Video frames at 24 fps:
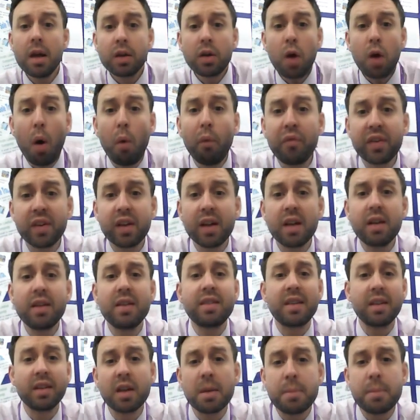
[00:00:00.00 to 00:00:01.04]

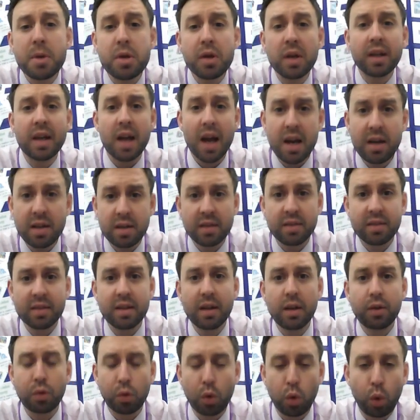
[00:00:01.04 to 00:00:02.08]
Confidence and communication
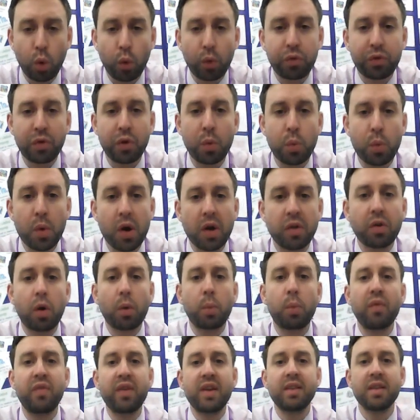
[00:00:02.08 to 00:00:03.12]
skills are also worked
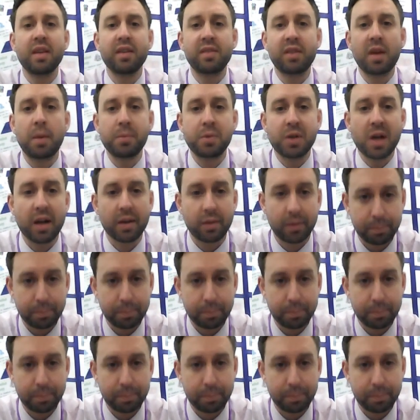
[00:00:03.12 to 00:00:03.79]
on within the subject.